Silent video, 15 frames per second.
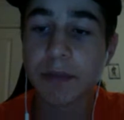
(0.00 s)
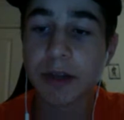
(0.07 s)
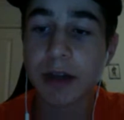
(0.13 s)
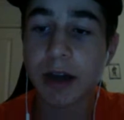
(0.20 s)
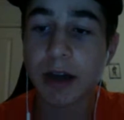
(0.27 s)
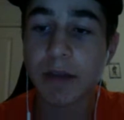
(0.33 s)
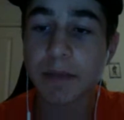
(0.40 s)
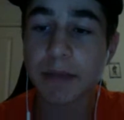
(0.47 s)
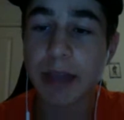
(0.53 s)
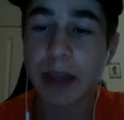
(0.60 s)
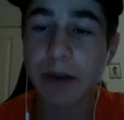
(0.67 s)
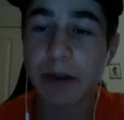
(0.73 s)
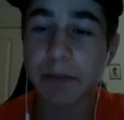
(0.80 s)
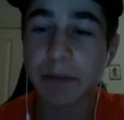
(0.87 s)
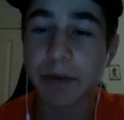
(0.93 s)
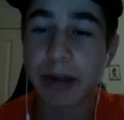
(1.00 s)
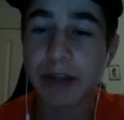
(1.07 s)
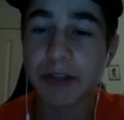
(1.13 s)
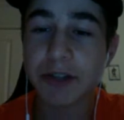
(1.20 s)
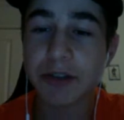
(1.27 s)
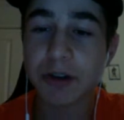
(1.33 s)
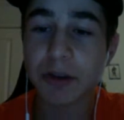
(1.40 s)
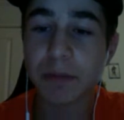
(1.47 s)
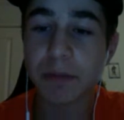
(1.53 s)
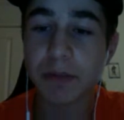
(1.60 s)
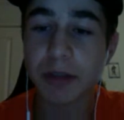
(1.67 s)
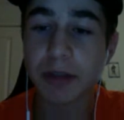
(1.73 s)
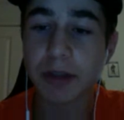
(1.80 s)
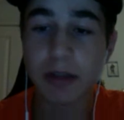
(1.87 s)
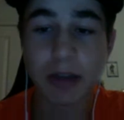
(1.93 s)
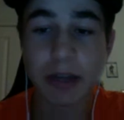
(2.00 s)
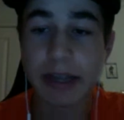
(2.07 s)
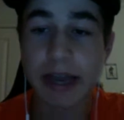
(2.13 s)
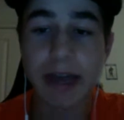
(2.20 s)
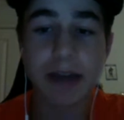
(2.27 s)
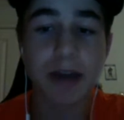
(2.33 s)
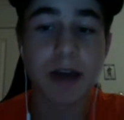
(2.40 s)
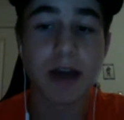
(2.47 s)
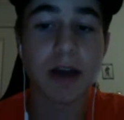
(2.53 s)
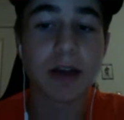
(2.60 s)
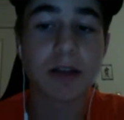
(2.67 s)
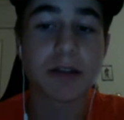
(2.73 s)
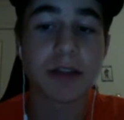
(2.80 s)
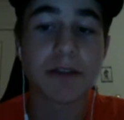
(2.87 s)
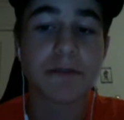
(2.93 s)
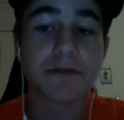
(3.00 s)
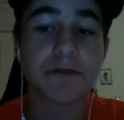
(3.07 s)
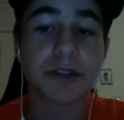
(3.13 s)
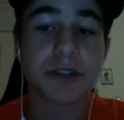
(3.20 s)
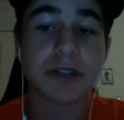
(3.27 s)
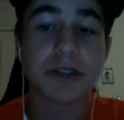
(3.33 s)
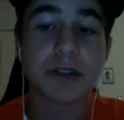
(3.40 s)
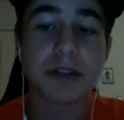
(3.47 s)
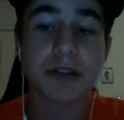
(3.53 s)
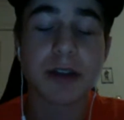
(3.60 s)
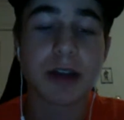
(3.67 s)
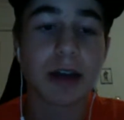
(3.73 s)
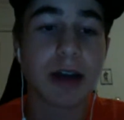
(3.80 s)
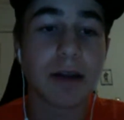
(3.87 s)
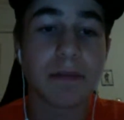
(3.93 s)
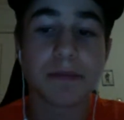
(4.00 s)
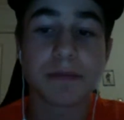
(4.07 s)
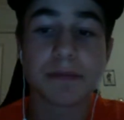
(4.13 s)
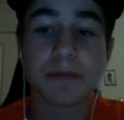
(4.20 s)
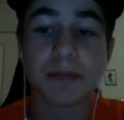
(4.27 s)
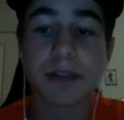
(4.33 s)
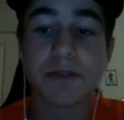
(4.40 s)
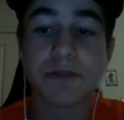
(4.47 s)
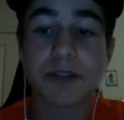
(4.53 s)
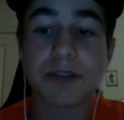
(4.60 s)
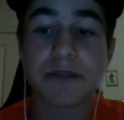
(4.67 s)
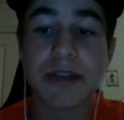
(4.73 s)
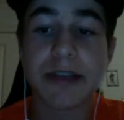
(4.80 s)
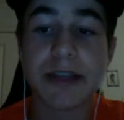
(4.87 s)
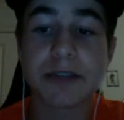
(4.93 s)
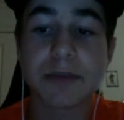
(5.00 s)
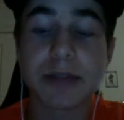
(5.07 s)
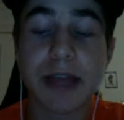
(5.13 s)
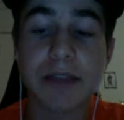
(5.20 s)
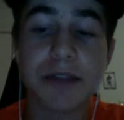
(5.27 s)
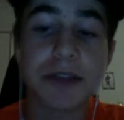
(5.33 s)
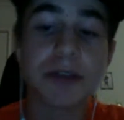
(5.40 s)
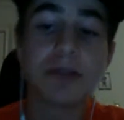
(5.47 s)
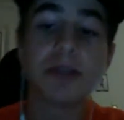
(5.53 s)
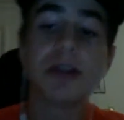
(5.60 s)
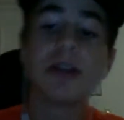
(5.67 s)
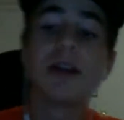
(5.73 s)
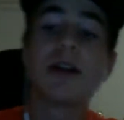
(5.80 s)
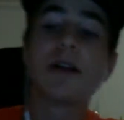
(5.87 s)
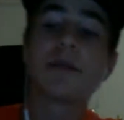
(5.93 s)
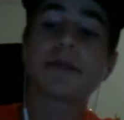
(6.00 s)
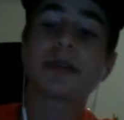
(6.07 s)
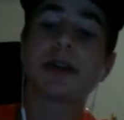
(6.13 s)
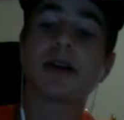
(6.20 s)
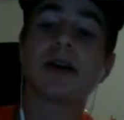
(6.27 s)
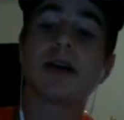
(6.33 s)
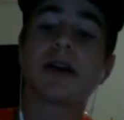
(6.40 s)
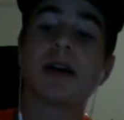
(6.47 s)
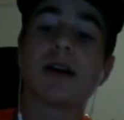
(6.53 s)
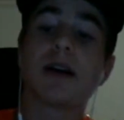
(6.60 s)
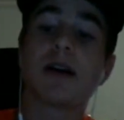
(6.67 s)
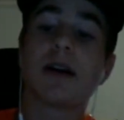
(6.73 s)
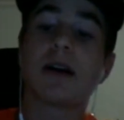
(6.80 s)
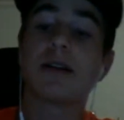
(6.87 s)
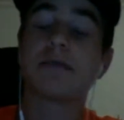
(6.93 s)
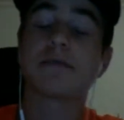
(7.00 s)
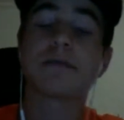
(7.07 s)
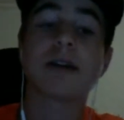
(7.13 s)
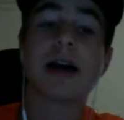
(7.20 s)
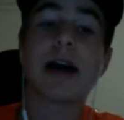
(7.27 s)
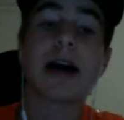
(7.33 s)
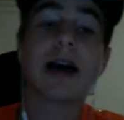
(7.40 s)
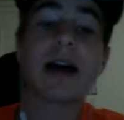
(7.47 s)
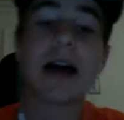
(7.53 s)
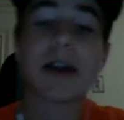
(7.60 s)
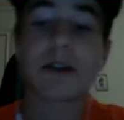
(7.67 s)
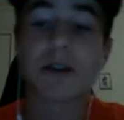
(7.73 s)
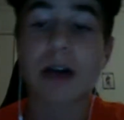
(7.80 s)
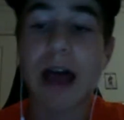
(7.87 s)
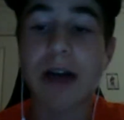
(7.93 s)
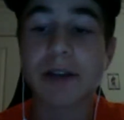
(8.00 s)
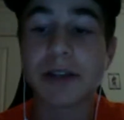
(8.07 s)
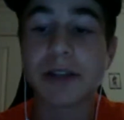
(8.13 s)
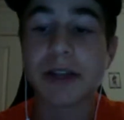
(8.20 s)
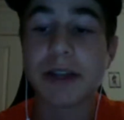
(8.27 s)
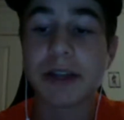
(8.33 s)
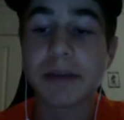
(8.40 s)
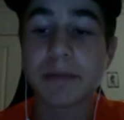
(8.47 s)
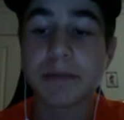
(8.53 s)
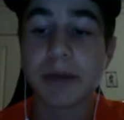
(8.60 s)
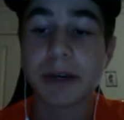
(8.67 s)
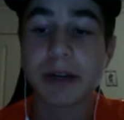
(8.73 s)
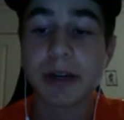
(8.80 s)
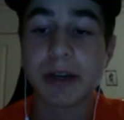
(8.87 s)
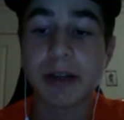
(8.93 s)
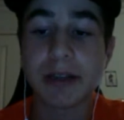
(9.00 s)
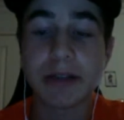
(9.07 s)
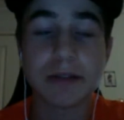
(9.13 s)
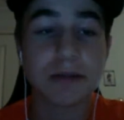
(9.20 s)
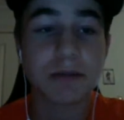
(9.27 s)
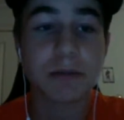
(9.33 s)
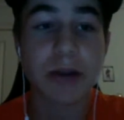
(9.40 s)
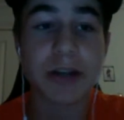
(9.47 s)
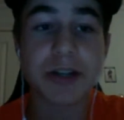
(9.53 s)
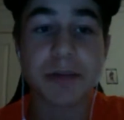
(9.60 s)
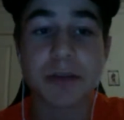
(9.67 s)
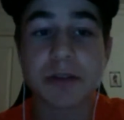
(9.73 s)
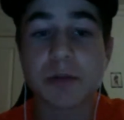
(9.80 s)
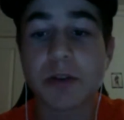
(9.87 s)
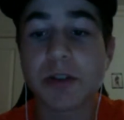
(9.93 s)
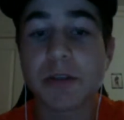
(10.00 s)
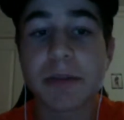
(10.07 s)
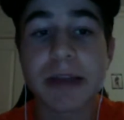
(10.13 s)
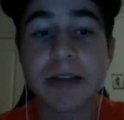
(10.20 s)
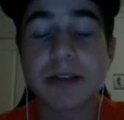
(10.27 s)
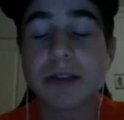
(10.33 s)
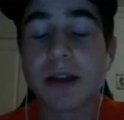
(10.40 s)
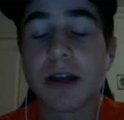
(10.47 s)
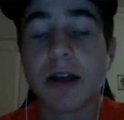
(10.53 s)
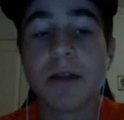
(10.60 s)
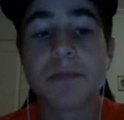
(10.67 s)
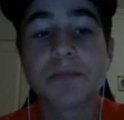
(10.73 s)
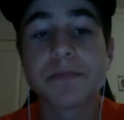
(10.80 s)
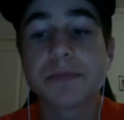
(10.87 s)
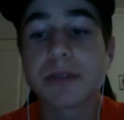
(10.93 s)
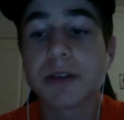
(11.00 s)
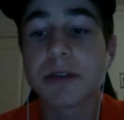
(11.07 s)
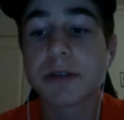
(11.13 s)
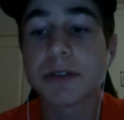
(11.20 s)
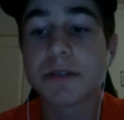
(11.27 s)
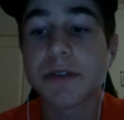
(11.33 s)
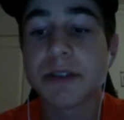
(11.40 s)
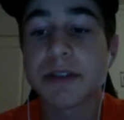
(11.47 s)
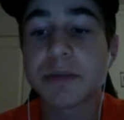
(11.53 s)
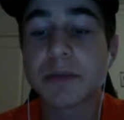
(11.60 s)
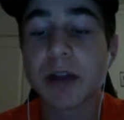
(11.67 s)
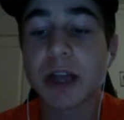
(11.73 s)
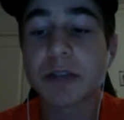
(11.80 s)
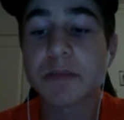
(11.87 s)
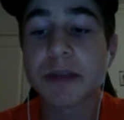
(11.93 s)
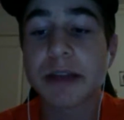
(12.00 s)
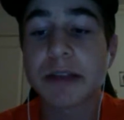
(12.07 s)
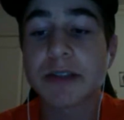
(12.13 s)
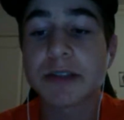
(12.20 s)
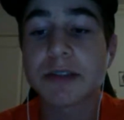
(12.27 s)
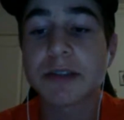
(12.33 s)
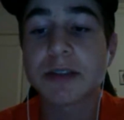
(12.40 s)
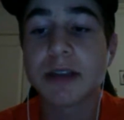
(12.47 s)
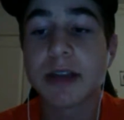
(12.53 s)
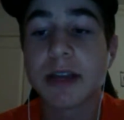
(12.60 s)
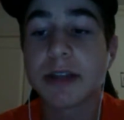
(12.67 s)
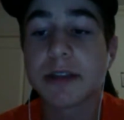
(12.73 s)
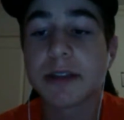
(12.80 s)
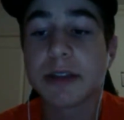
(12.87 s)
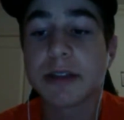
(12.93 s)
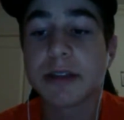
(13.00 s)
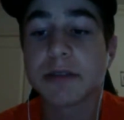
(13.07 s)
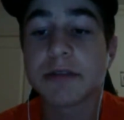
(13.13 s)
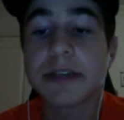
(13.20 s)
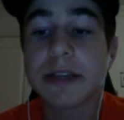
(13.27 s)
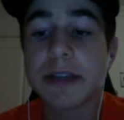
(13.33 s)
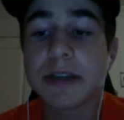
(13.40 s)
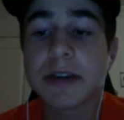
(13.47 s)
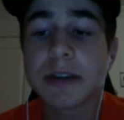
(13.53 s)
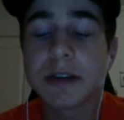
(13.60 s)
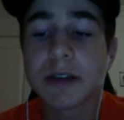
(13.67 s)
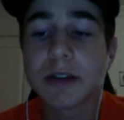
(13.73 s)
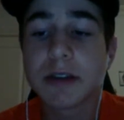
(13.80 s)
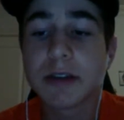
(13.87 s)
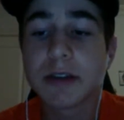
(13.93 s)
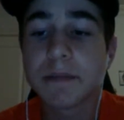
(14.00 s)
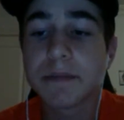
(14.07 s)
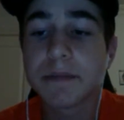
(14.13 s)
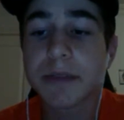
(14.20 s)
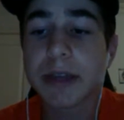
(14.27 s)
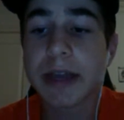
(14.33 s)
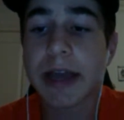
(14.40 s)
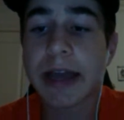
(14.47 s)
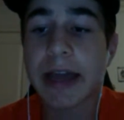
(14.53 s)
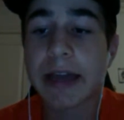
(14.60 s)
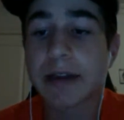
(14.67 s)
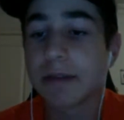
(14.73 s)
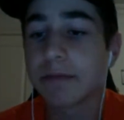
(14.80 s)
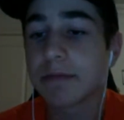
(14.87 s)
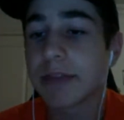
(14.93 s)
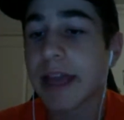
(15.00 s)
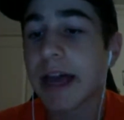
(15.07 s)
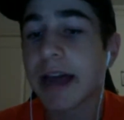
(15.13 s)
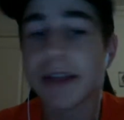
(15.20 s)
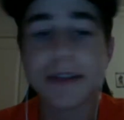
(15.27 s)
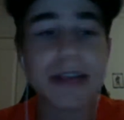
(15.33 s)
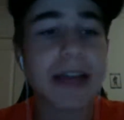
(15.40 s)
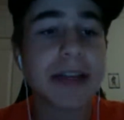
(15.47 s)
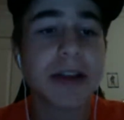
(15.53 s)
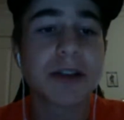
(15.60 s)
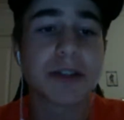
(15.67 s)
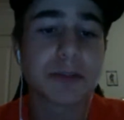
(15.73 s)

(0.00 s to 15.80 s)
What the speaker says: Eric Brandstrom, again, they fleeced Vegas for that deal. I don't know how they did it, but Brandstrom is one of the best defensive prospects in the league. And 10 years